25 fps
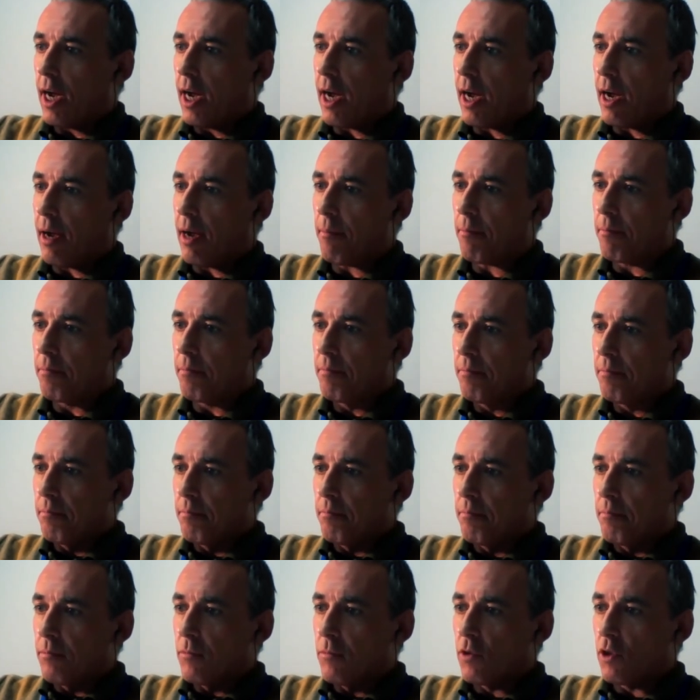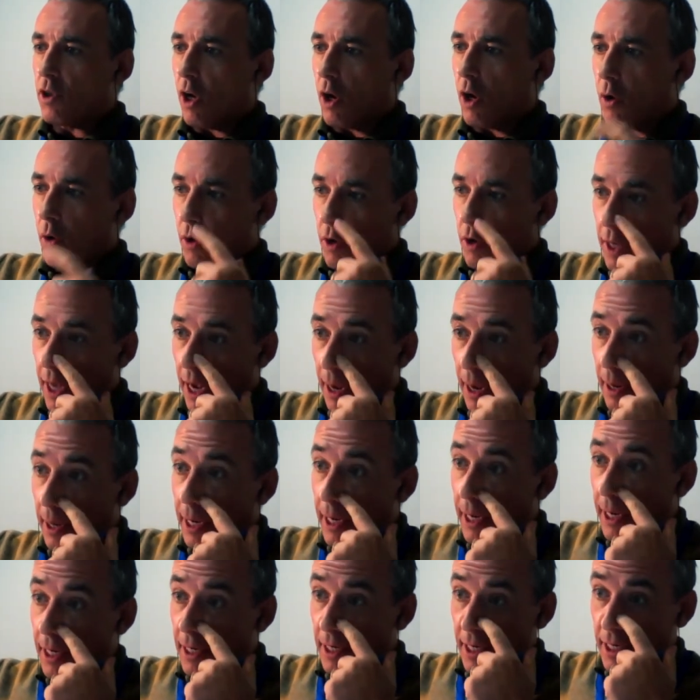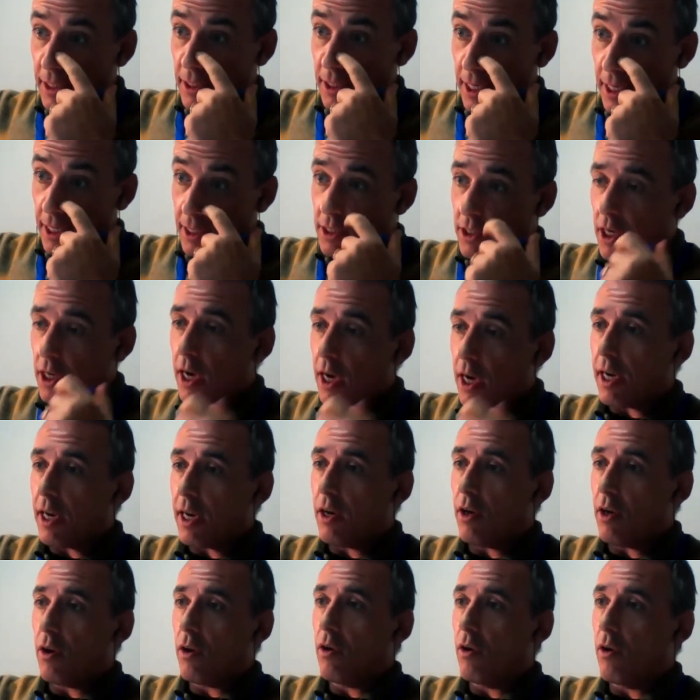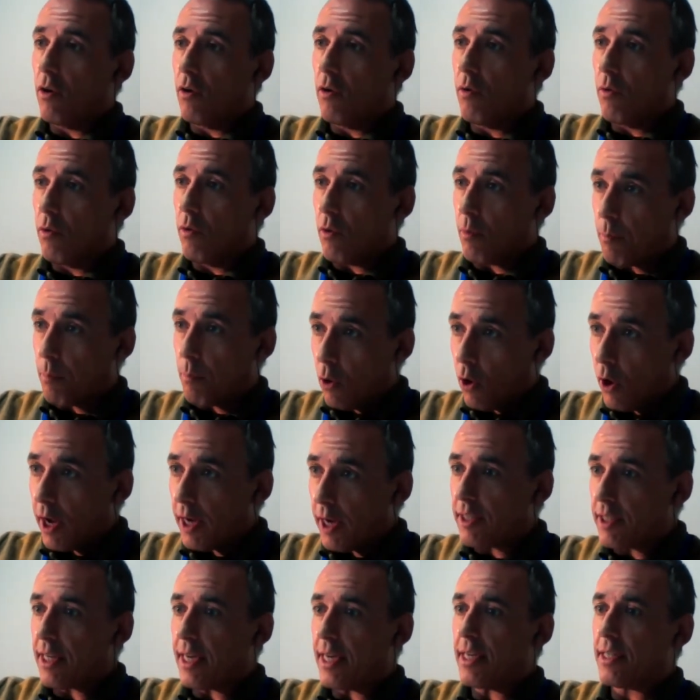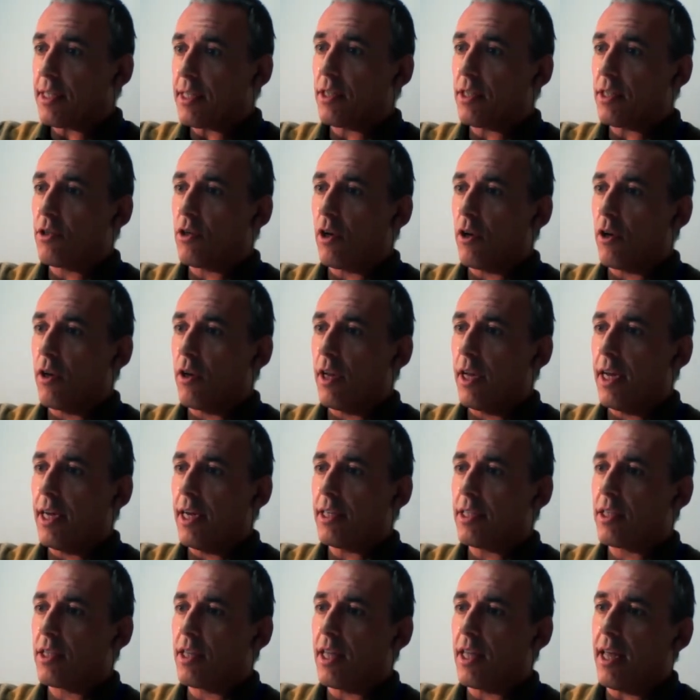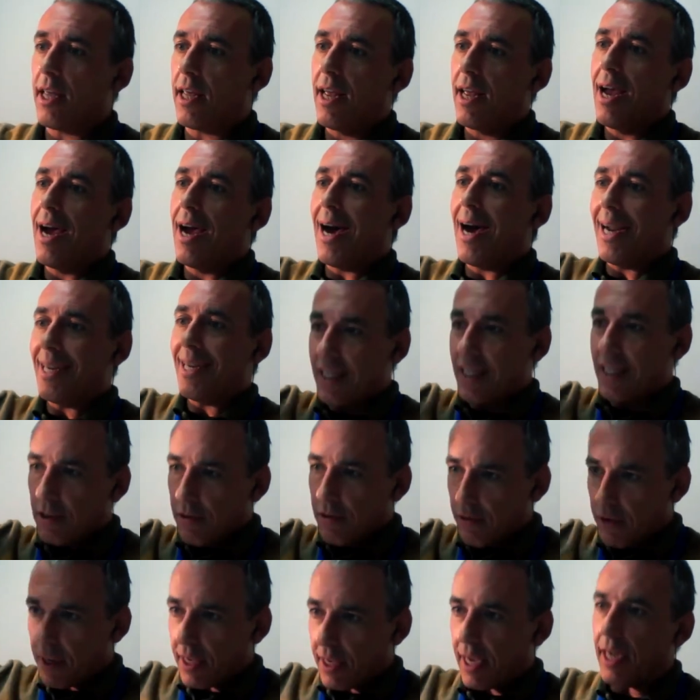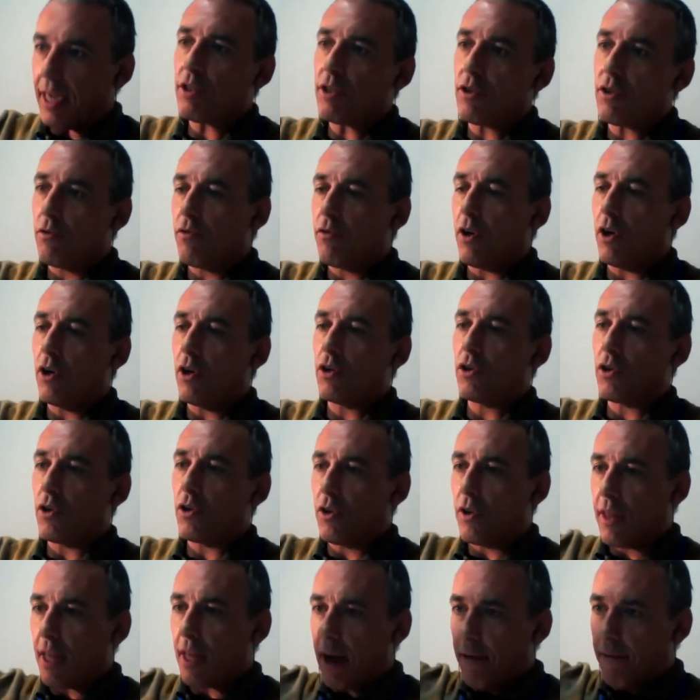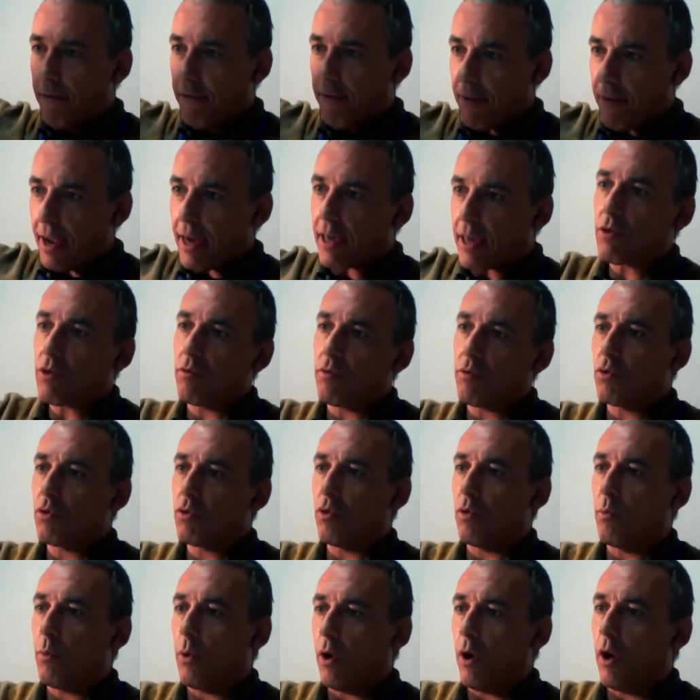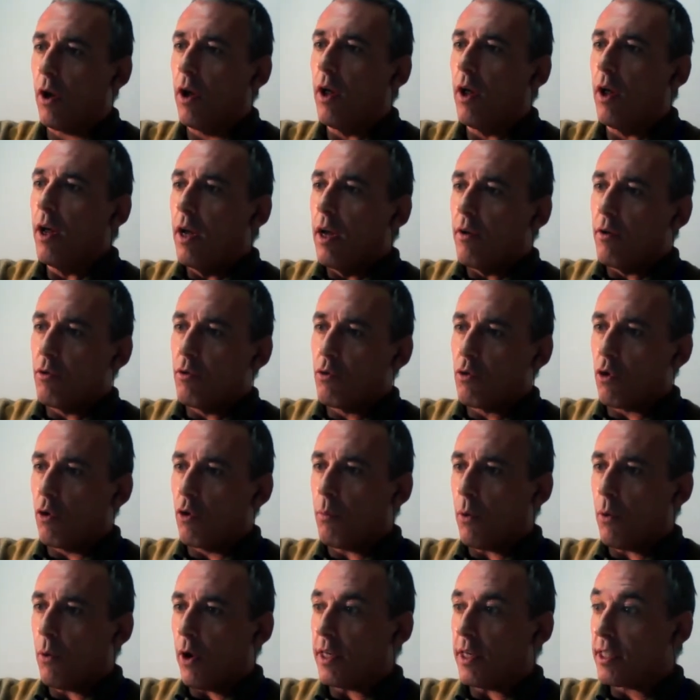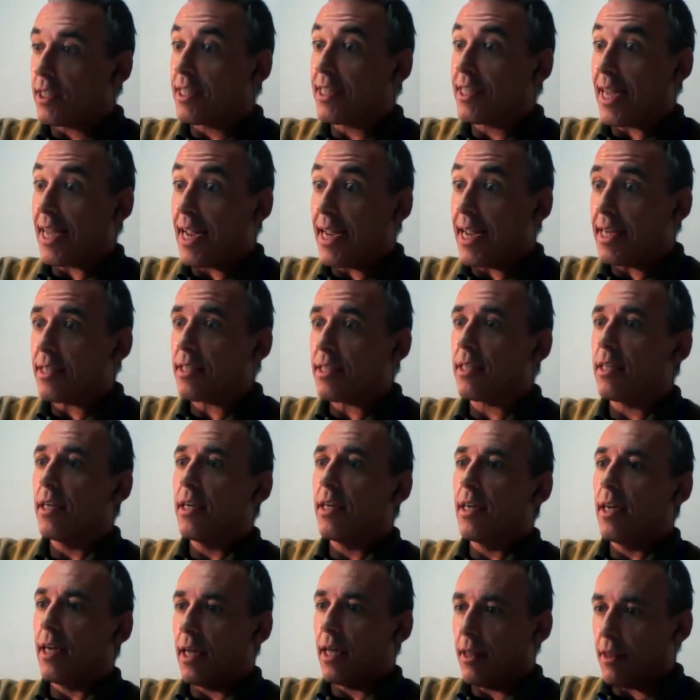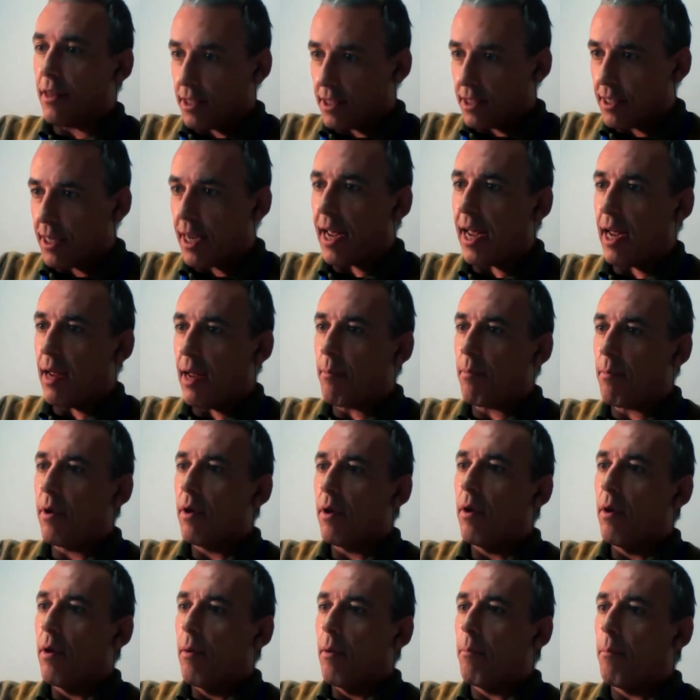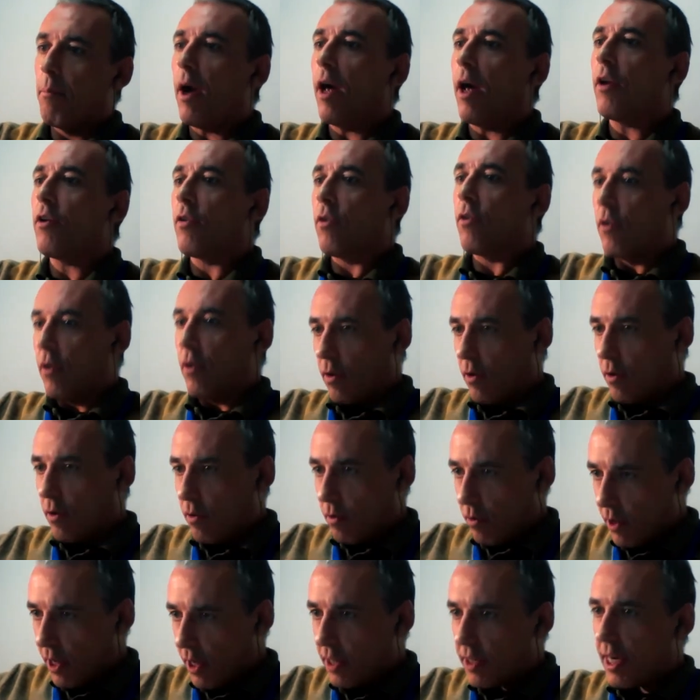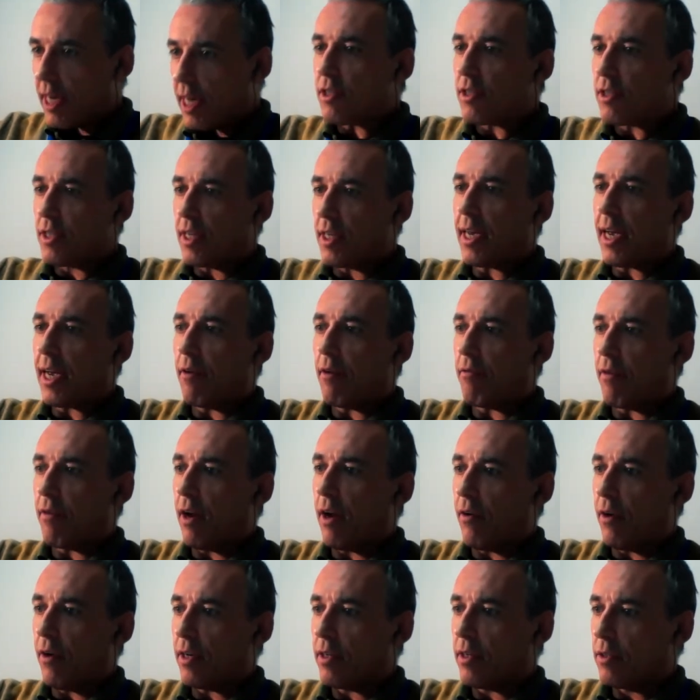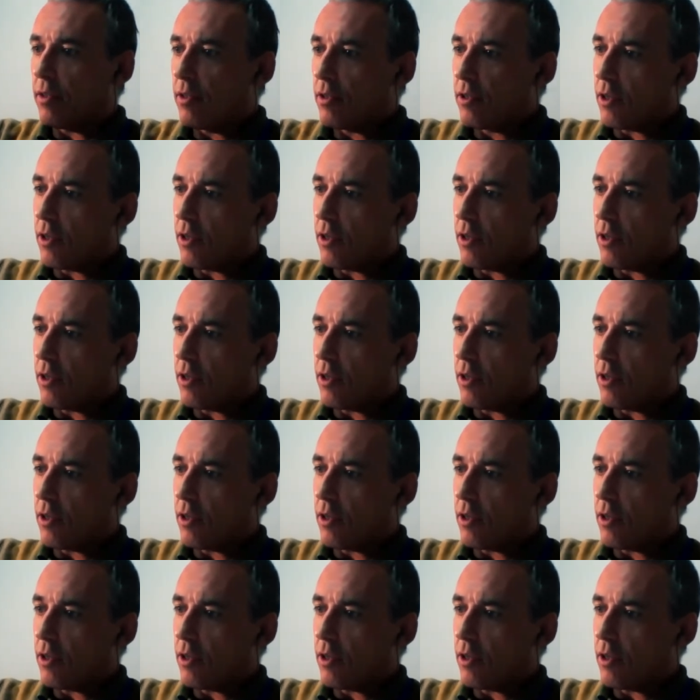Um, so yeah, it, it it's certainly the point is is that it's the identification function that vector of true point true point stays the same, but the intensity can vary.